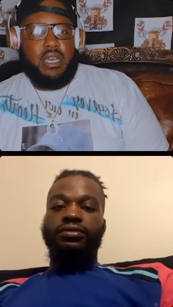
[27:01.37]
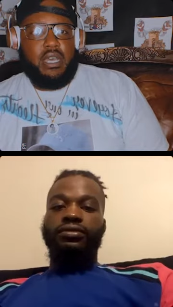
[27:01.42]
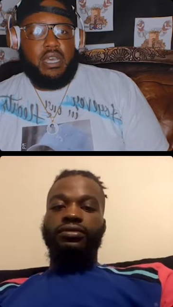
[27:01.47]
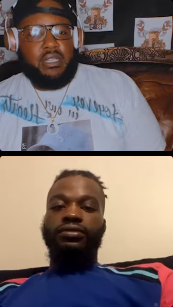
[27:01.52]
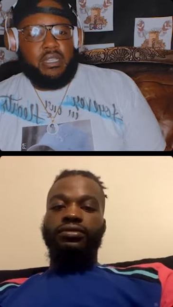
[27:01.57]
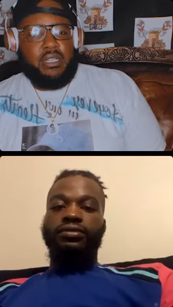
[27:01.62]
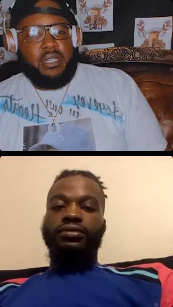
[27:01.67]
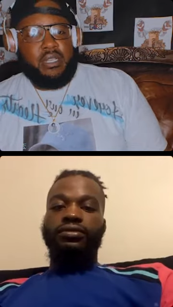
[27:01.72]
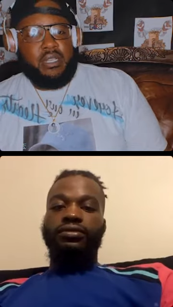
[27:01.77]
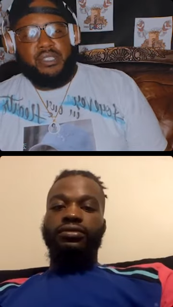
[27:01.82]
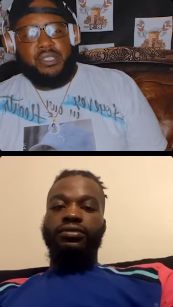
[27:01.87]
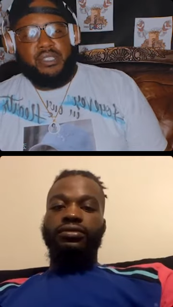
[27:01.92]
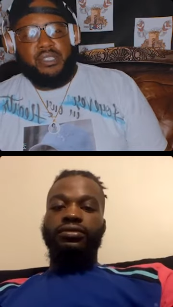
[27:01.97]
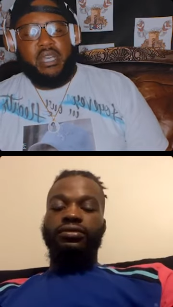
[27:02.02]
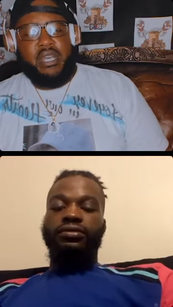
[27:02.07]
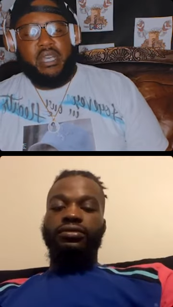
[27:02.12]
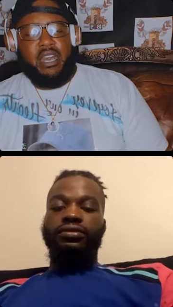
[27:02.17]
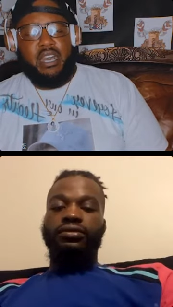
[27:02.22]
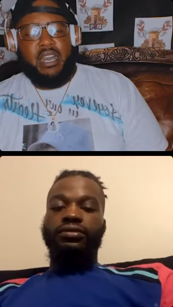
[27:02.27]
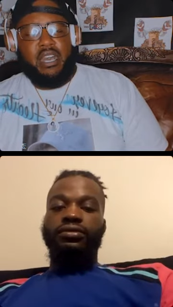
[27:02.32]
Speaker 1: I know that you
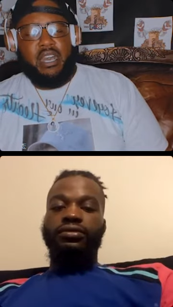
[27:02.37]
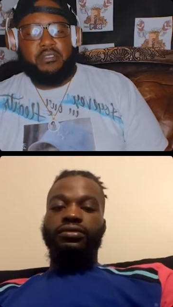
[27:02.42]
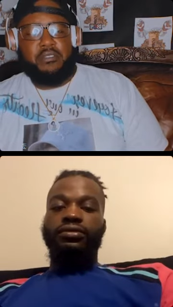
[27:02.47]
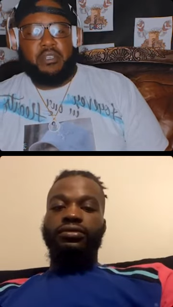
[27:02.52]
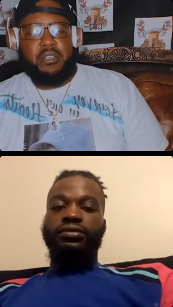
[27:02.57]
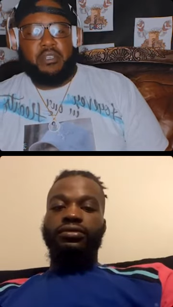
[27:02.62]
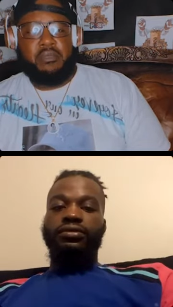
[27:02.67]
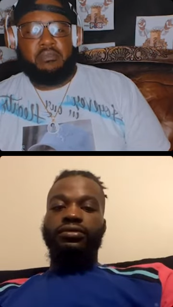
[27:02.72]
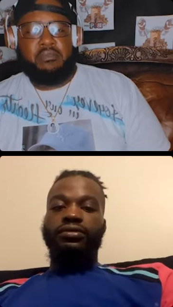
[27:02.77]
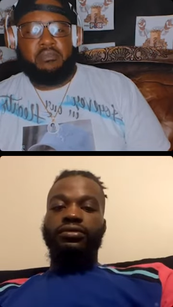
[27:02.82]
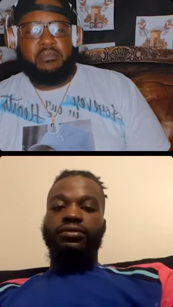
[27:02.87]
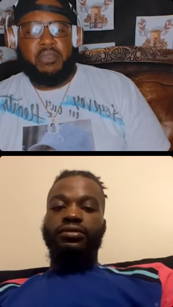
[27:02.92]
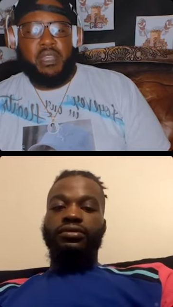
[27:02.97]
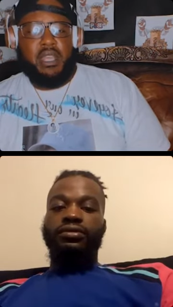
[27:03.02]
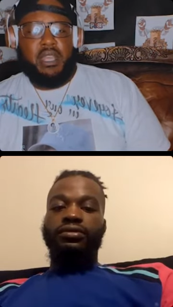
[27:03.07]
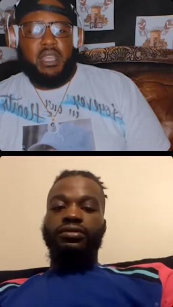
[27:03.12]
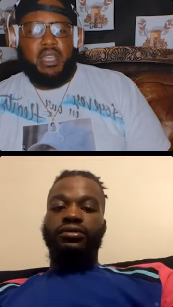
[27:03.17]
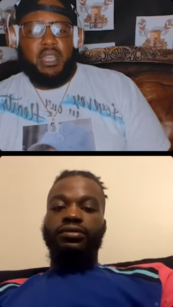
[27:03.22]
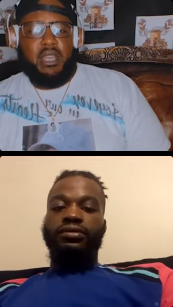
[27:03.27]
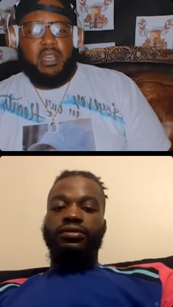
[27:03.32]
have um,
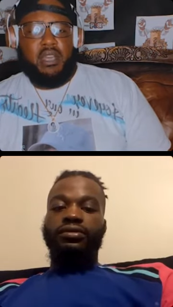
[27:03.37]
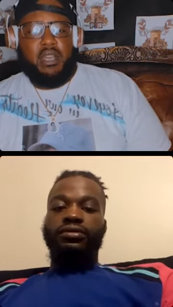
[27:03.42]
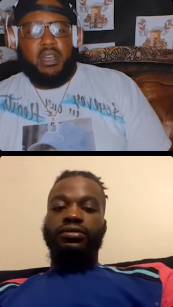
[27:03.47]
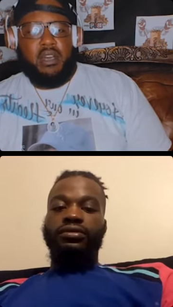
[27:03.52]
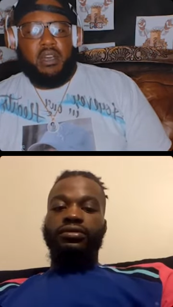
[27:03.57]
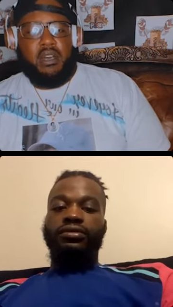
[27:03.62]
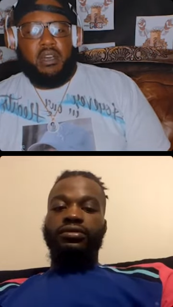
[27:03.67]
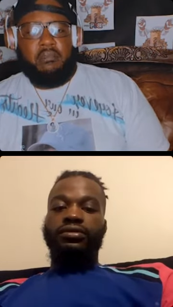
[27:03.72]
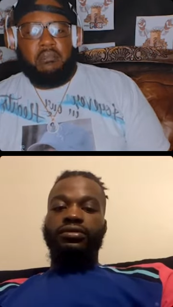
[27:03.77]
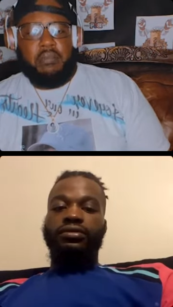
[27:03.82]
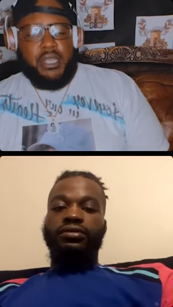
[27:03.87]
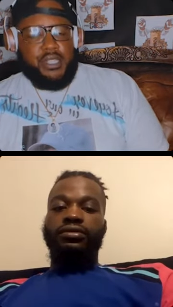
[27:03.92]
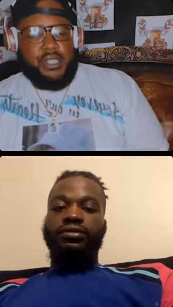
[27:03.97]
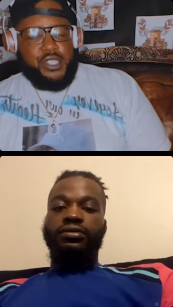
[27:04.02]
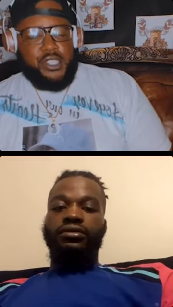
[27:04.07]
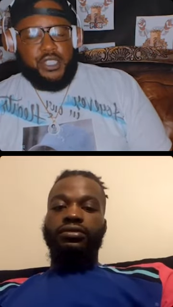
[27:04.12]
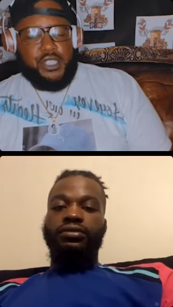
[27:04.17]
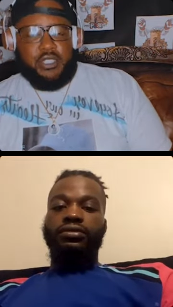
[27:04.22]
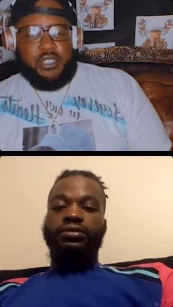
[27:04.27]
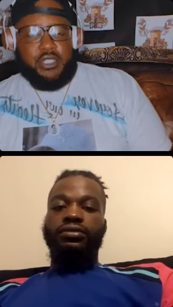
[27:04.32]
a
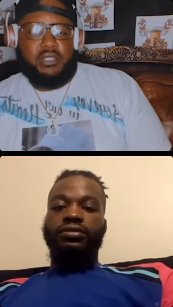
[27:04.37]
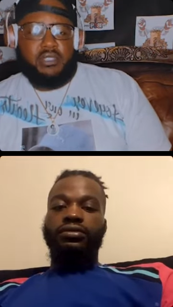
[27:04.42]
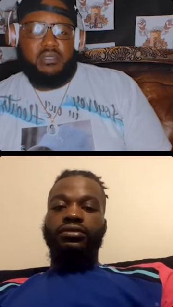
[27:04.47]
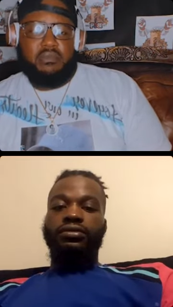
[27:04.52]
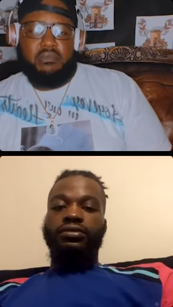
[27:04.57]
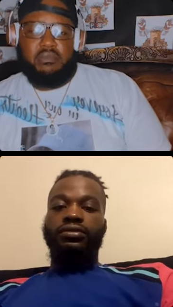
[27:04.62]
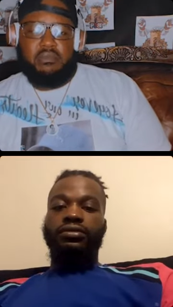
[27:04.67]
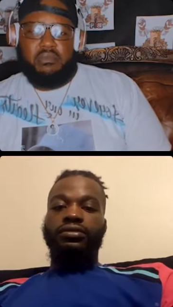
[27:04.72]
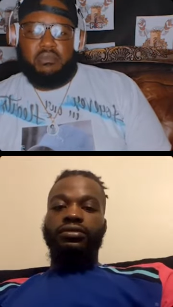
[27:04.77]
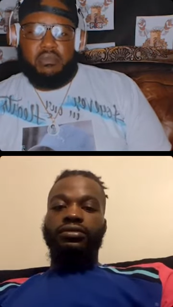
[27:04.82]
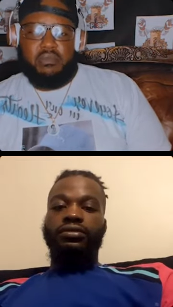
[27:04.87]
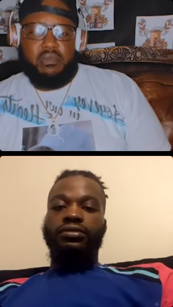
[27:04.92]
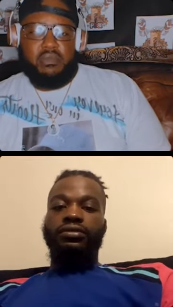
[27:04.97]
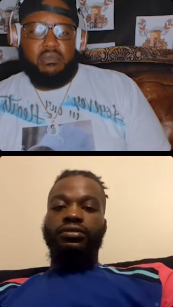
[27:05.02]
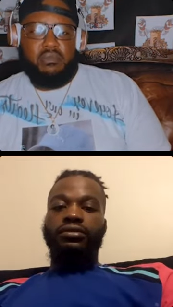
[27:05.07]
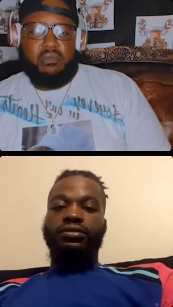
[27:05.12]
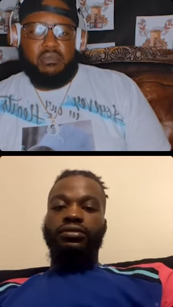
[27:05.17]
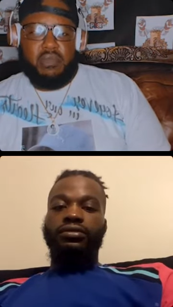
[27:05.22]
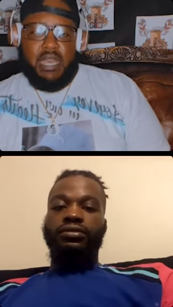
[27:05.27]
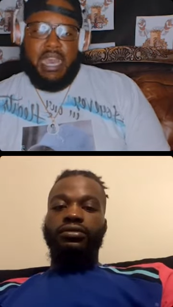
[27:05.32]
mission
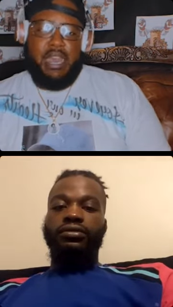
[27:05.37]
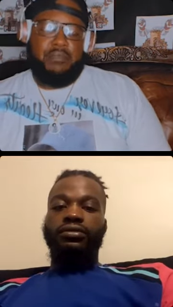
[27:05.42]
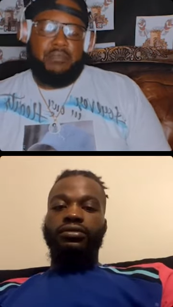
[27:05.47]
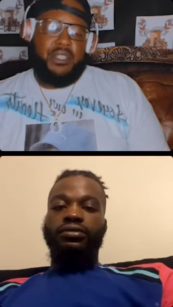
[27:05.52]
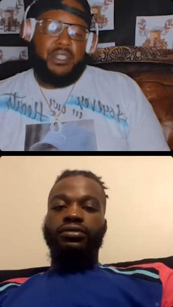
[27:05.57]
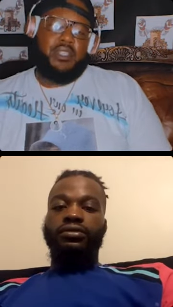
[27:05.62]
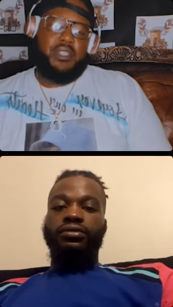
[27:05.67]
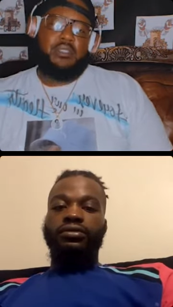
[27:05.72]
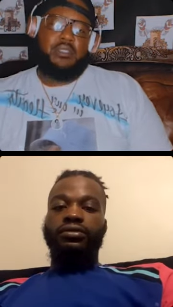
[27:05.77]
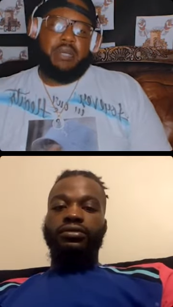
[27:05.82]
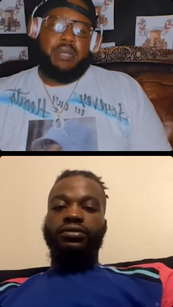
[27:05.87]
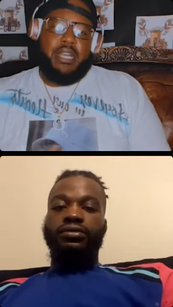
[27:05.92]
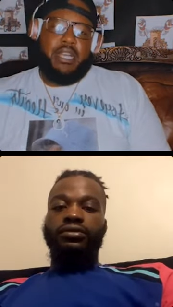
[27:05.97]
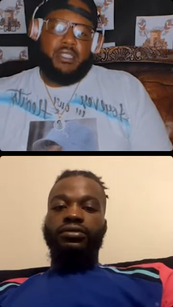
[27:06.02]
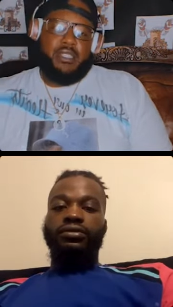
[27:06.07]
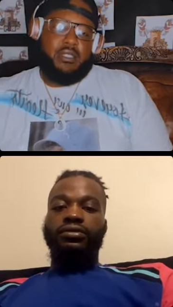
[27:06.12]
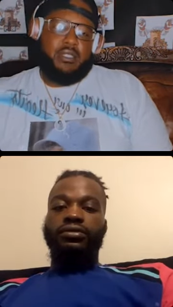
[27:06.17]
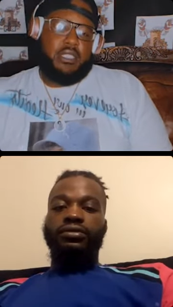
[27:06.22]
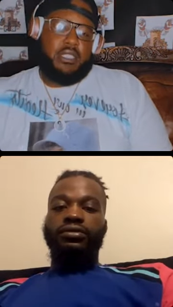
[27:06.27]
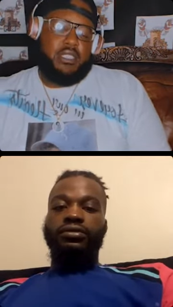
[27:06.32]
after this
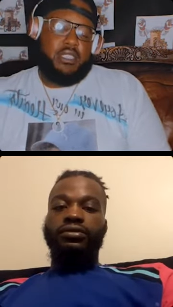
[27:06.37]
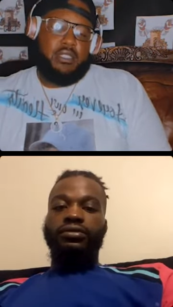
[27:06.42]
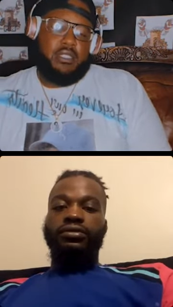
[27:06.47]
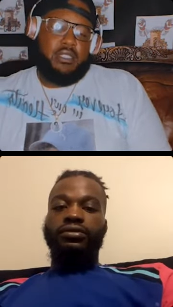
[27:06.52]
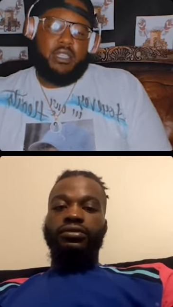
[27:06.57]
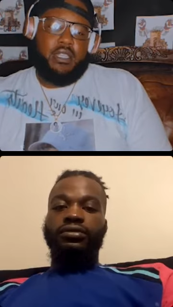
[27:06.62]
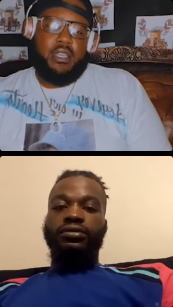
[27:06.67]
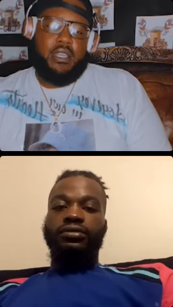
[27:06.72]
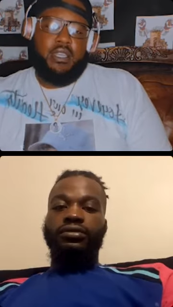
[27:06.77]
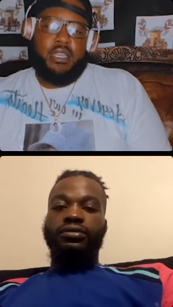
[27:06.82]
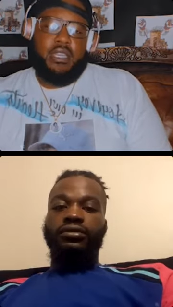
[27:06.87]
boxing thing.